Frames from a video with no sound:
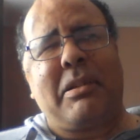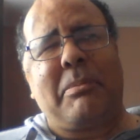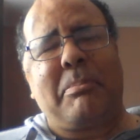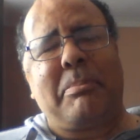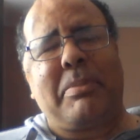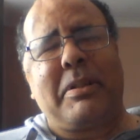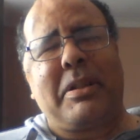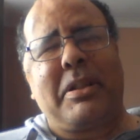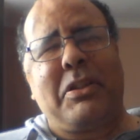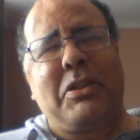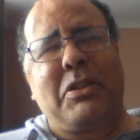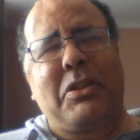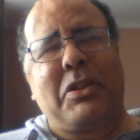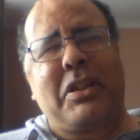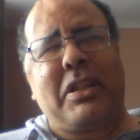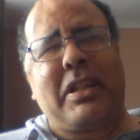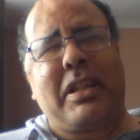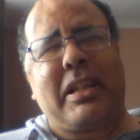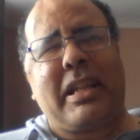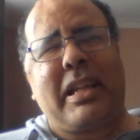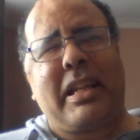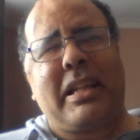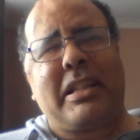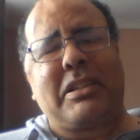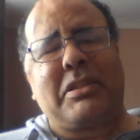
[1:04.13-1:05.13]
I'll be
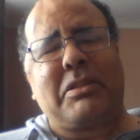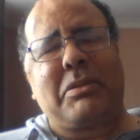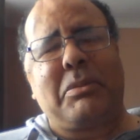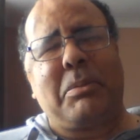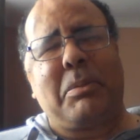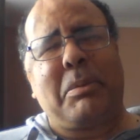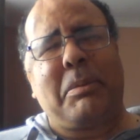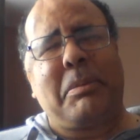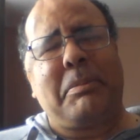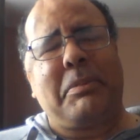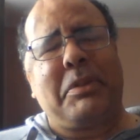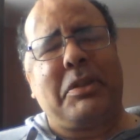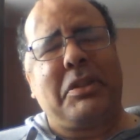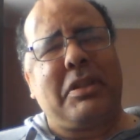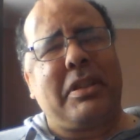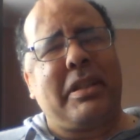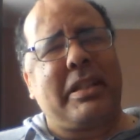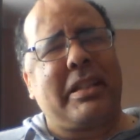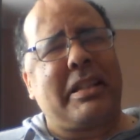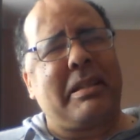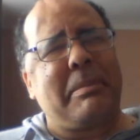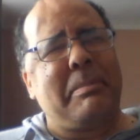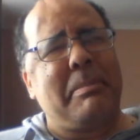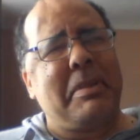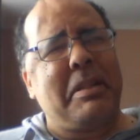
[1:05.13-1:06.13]
looking as a woman
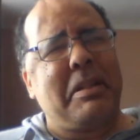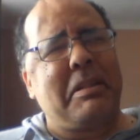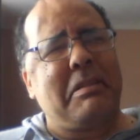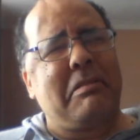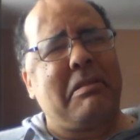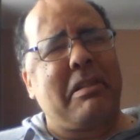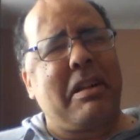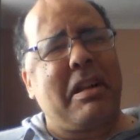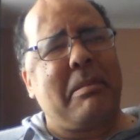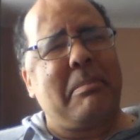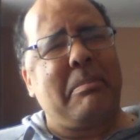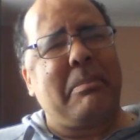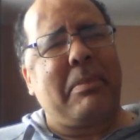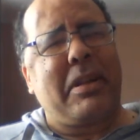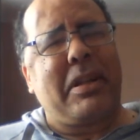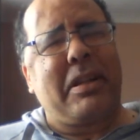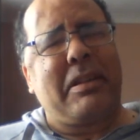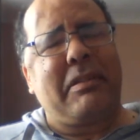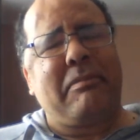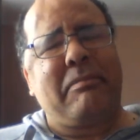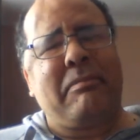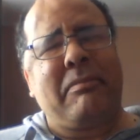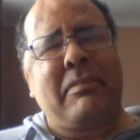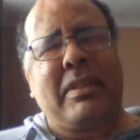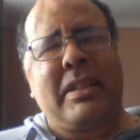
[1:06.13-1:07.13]
at the men around
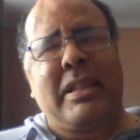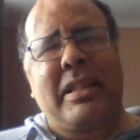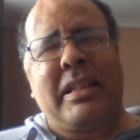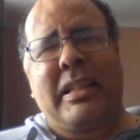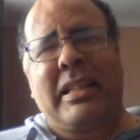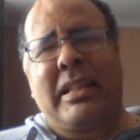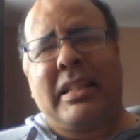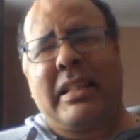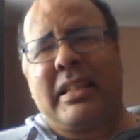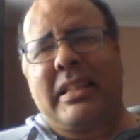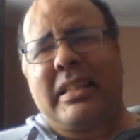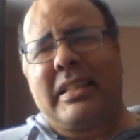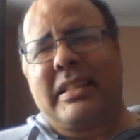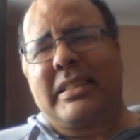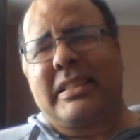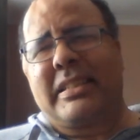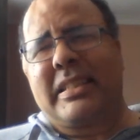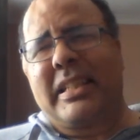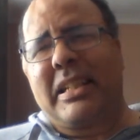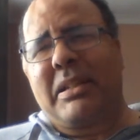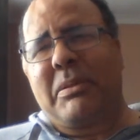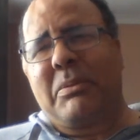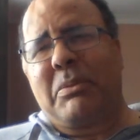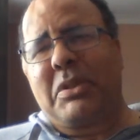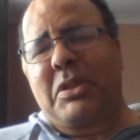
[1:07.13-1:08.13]
me and
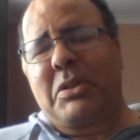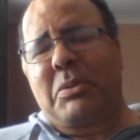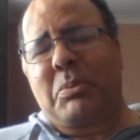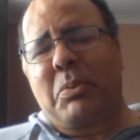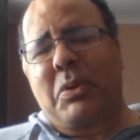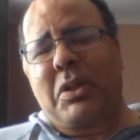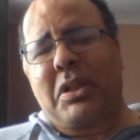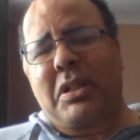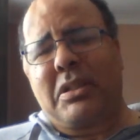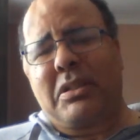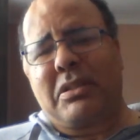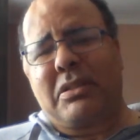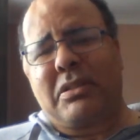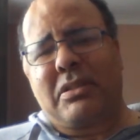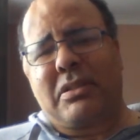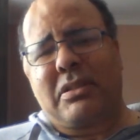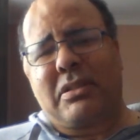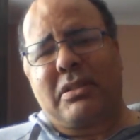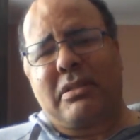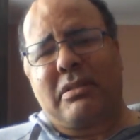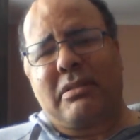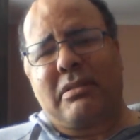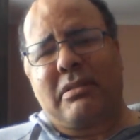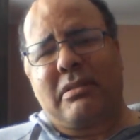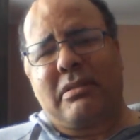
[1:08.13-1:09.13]
seeing which
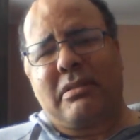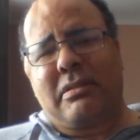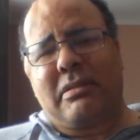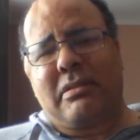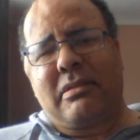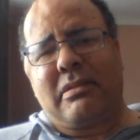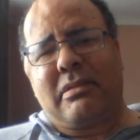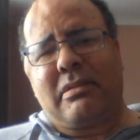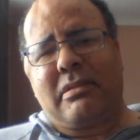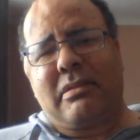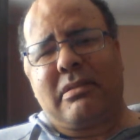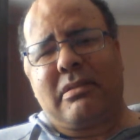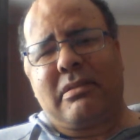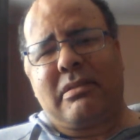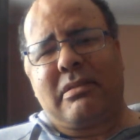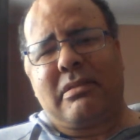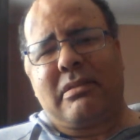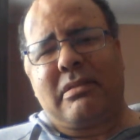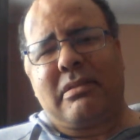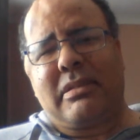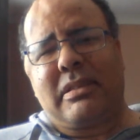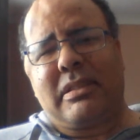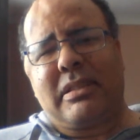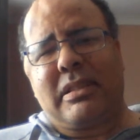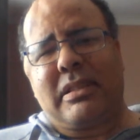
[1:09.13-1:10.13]
ones
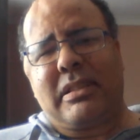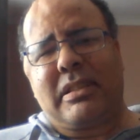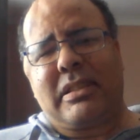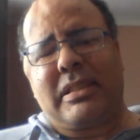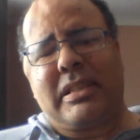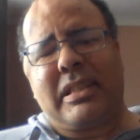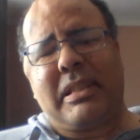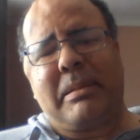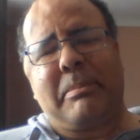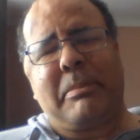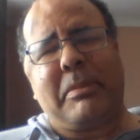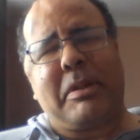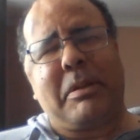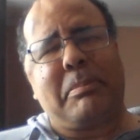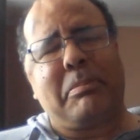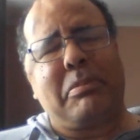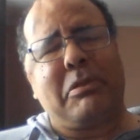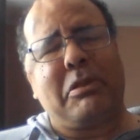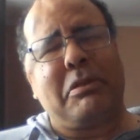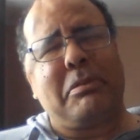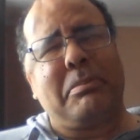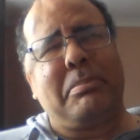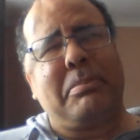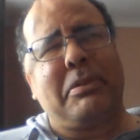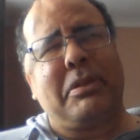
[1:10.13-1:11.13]
seem
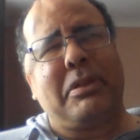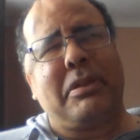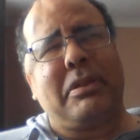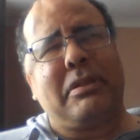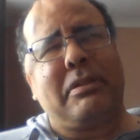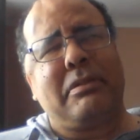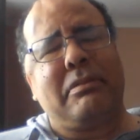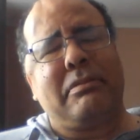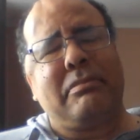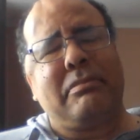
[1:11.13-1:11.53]
appropriate.